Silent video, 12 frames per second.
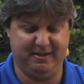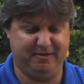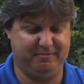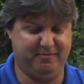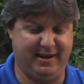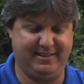
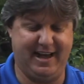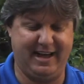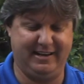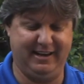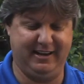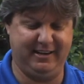my dad
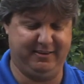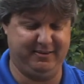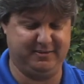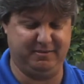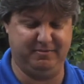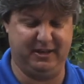needed
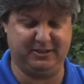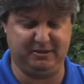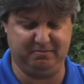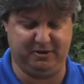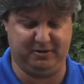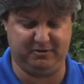some nuts and
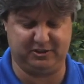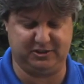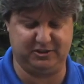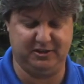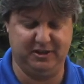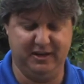bolts,